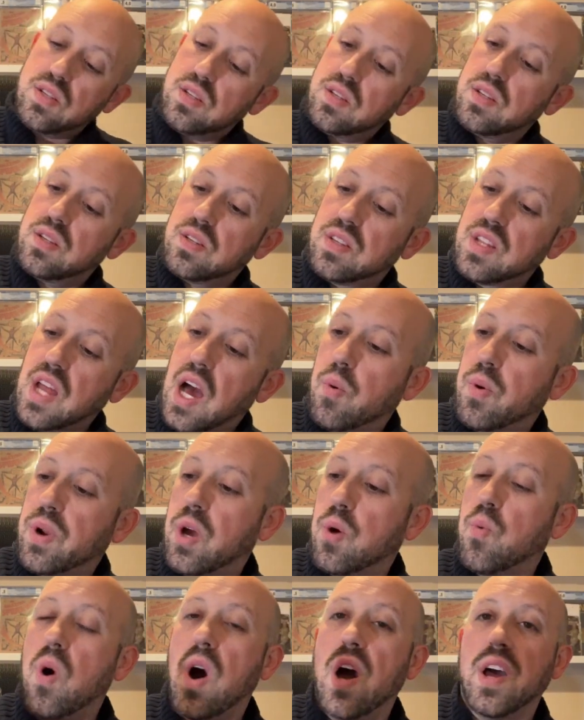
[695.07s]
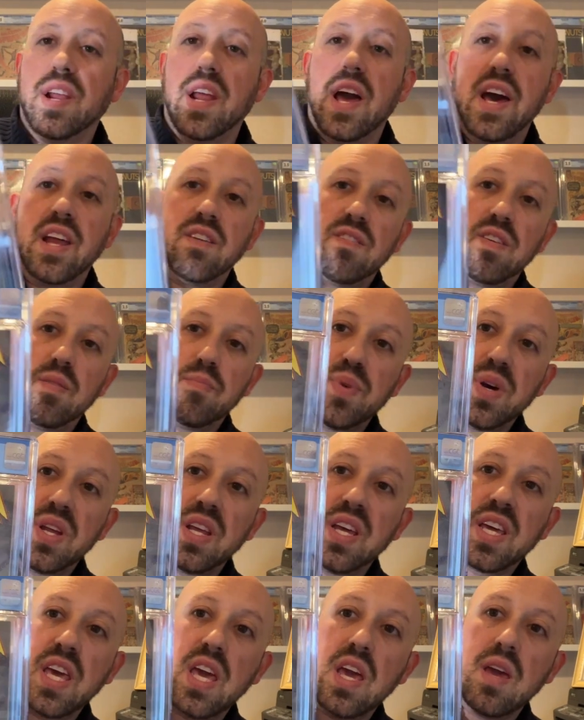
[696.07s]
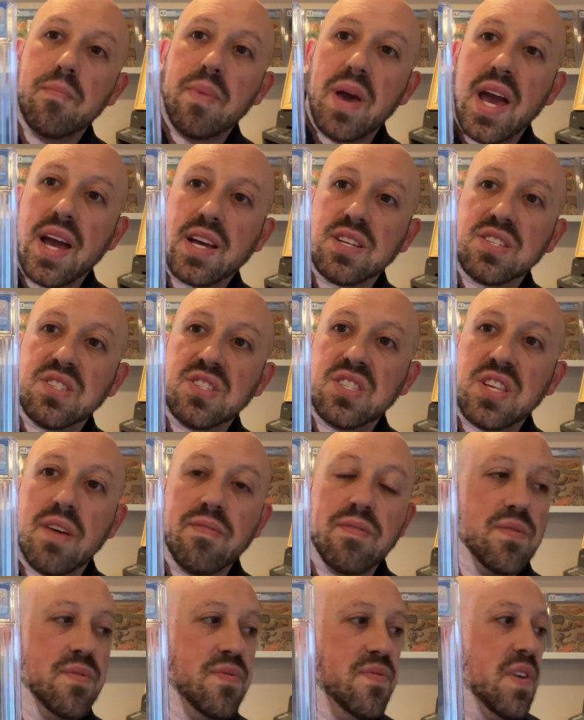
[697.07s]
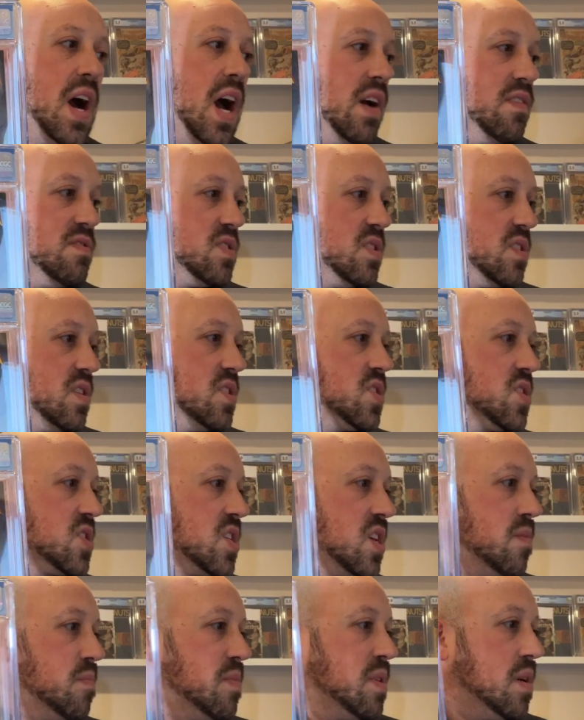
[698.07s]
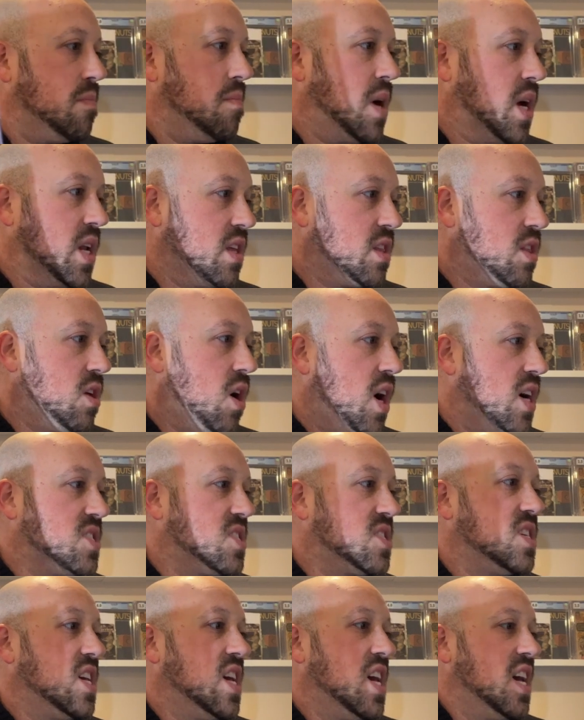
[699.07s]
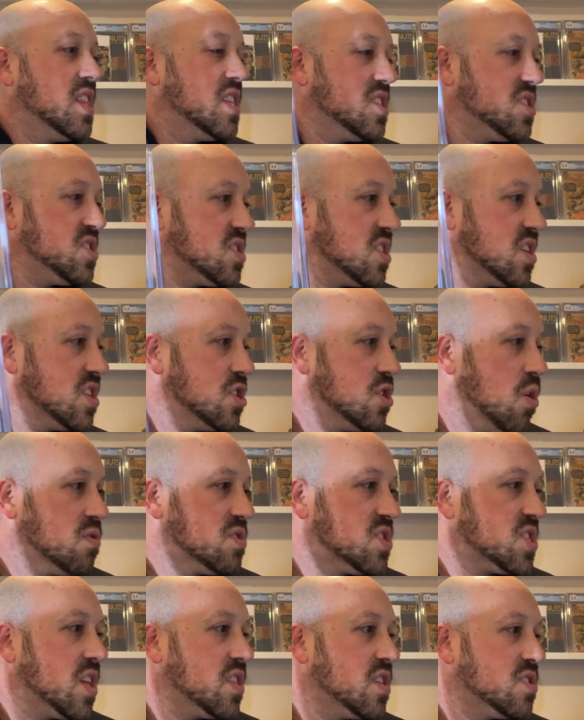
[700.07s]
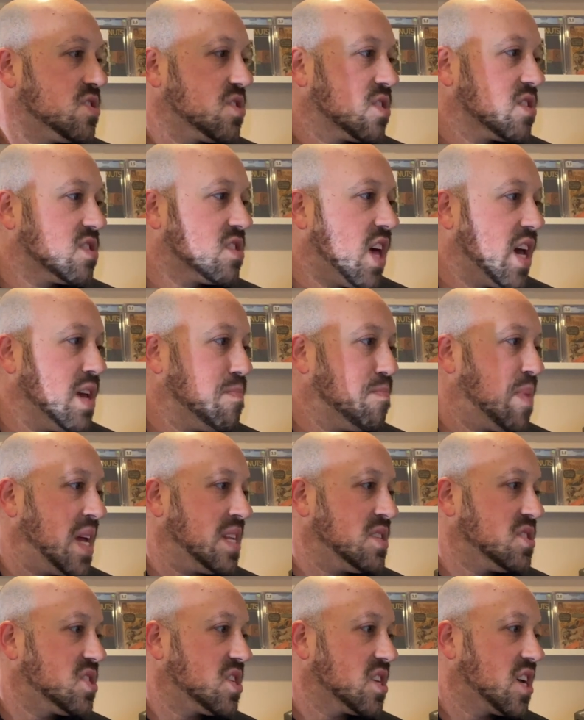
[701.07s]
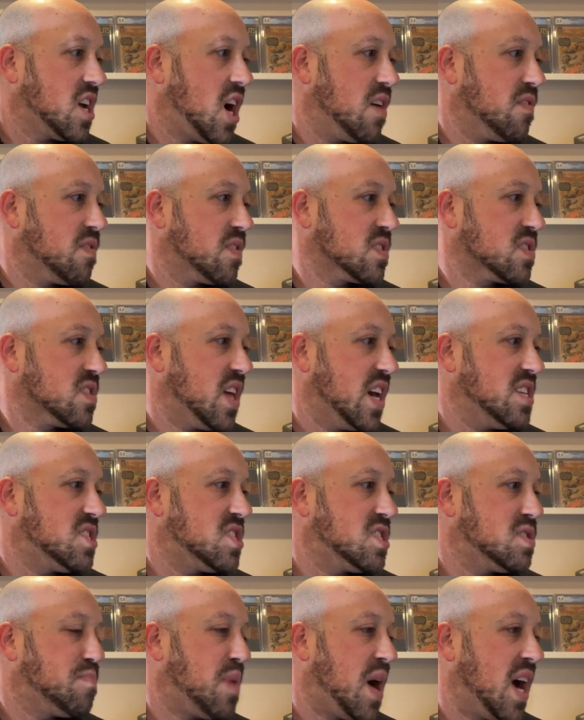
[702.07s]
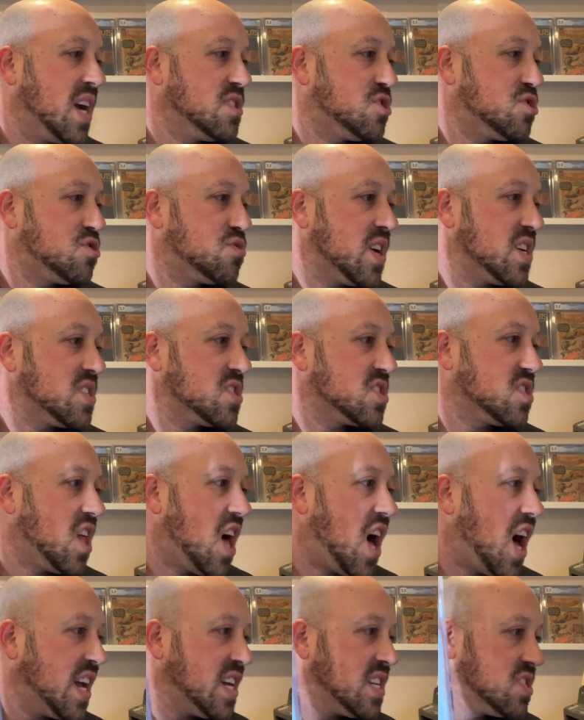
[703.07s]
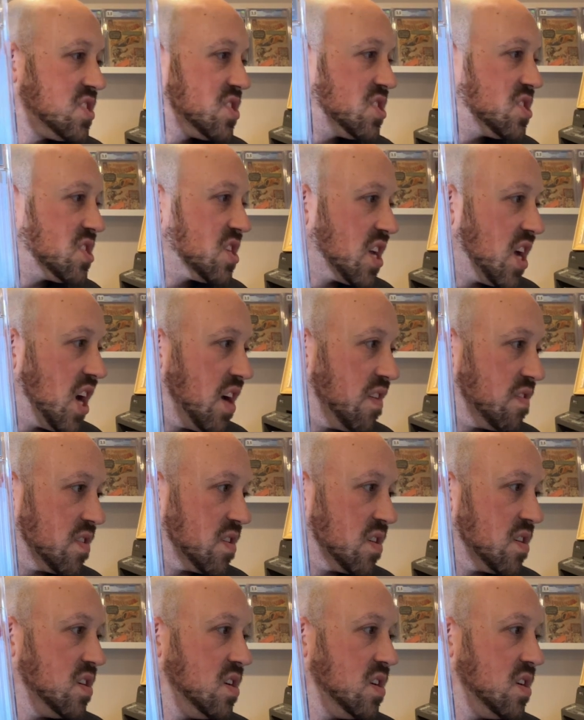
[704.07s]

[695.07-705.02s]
not what I wanted out of it, but it came back a 7.5. So this is going to be a money loss. The notes on this are light bends to cover, light spine stress lines to cover,